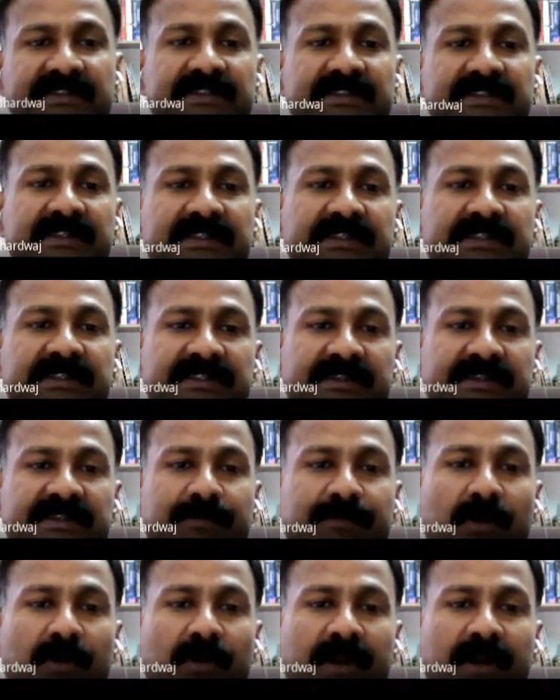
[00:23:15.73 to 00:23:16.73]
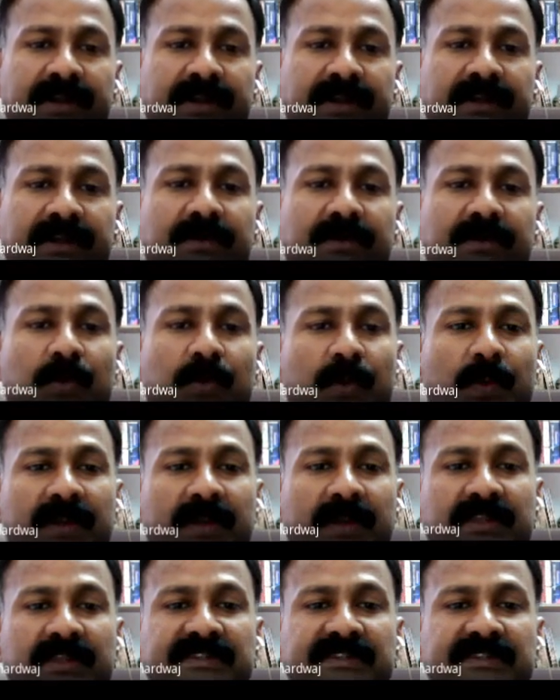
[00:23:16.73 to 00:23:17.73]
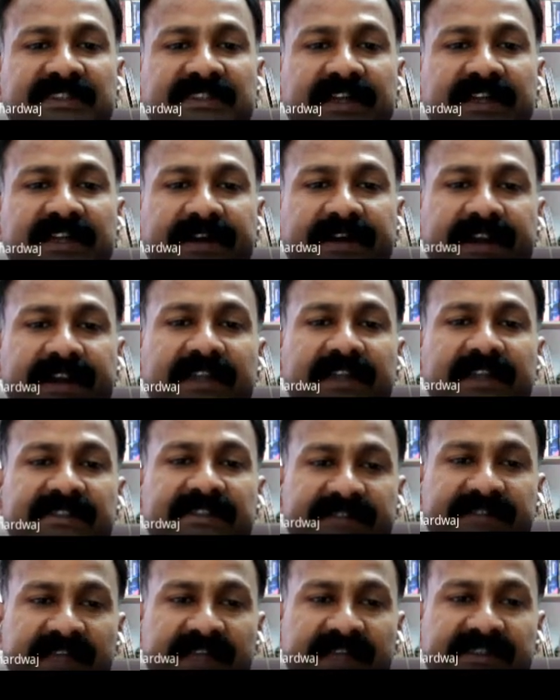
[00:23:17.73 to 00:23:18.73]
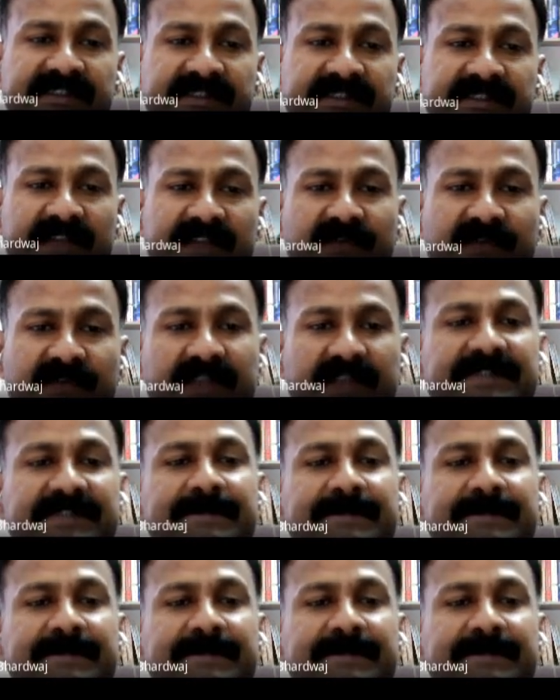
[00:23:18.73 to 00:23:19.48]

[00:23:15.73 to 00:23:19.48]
It is the point where the incident ray strikes the surface.